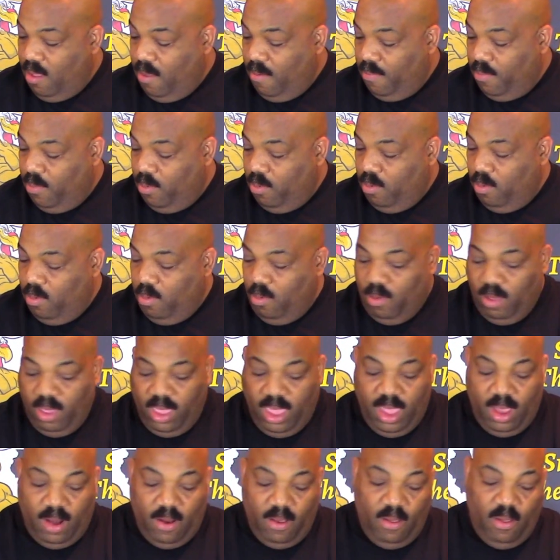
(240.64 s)
So
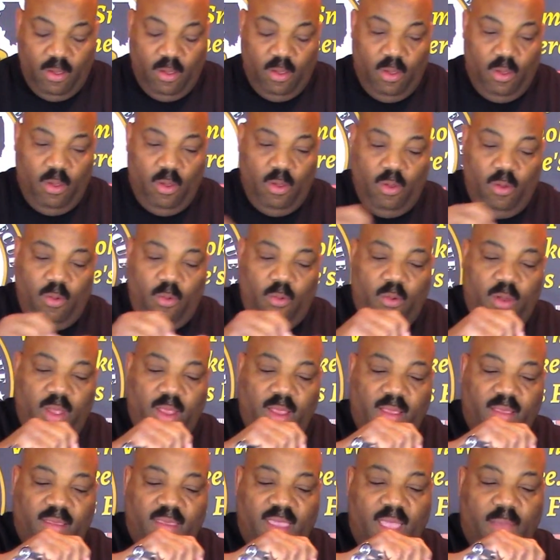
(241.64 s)
we'll get
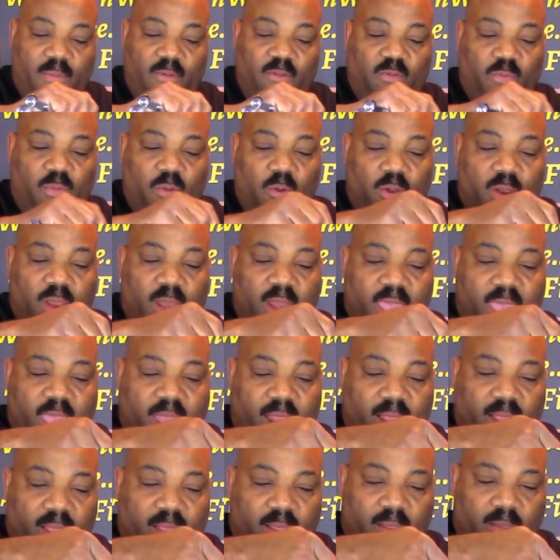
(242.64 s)
one tablespoon of
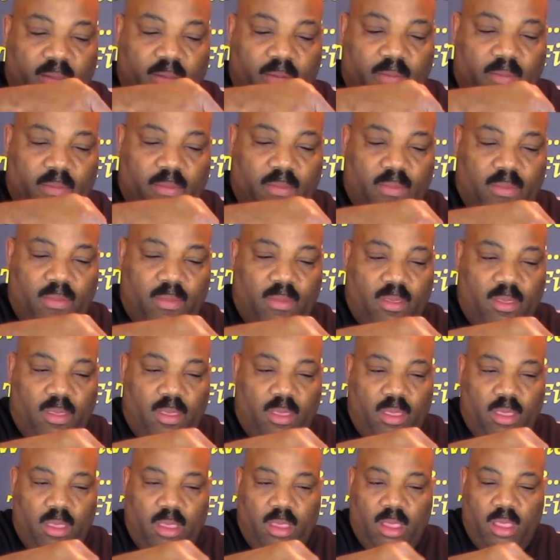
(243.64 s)
that.
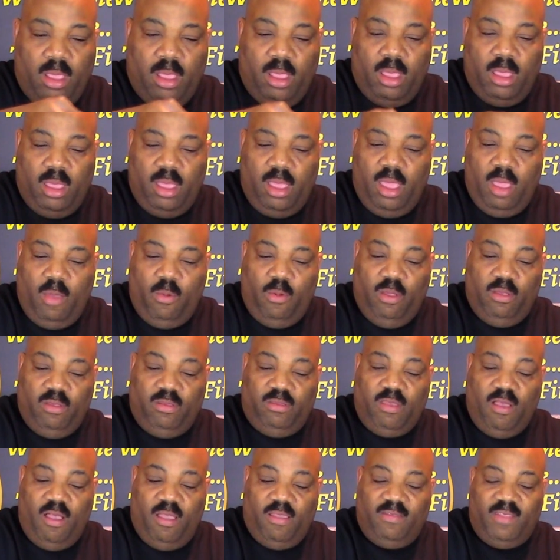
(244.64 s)
And
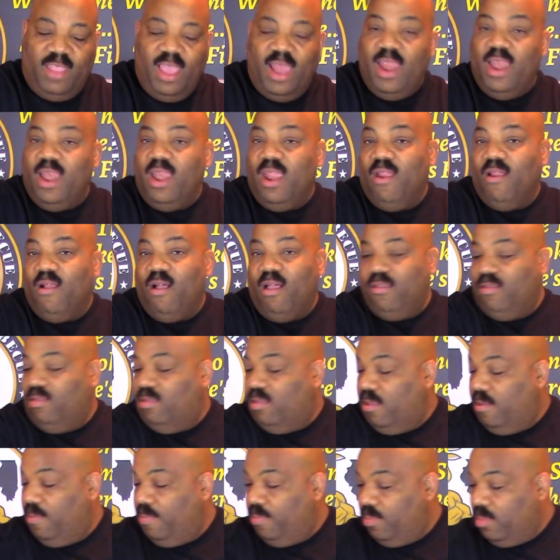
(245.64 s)
we'll toss that in there
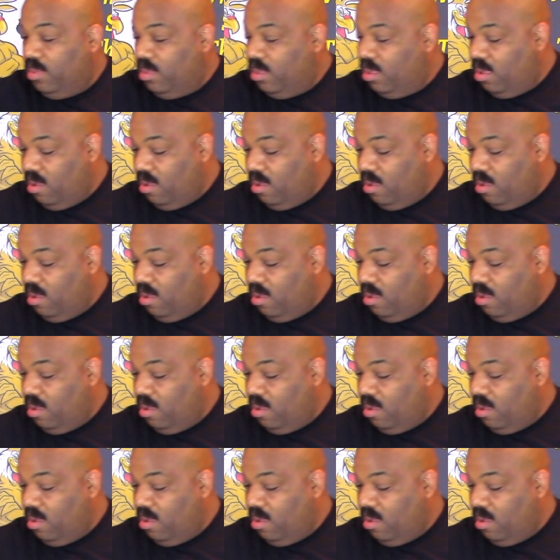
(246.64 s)
also.